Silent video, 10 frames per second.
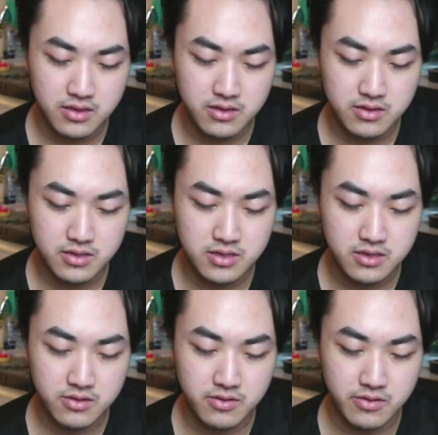
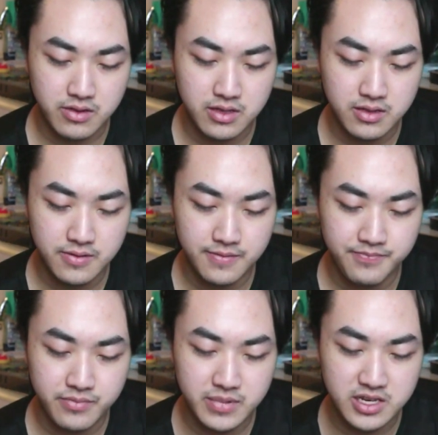So,
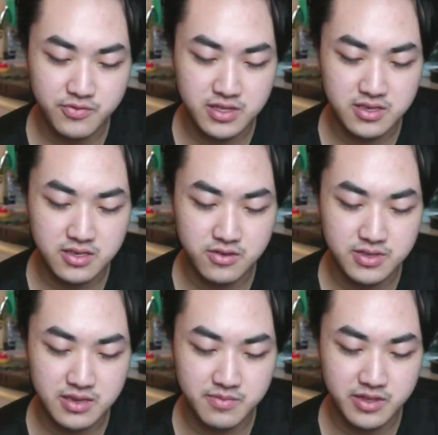might as well just go
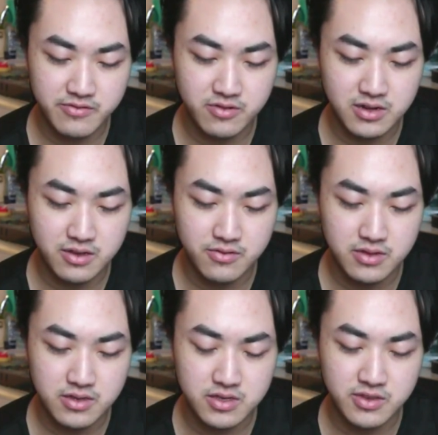same lane for now.
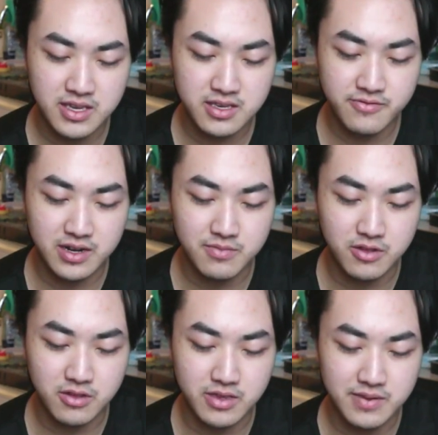So he has Fireball.
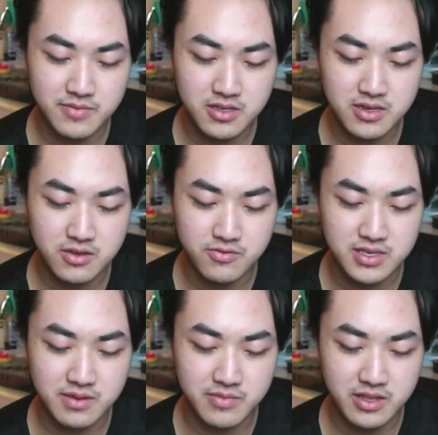Okay, I'm not gonna go
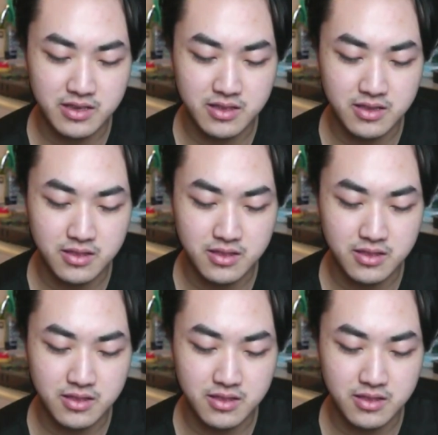same lane then.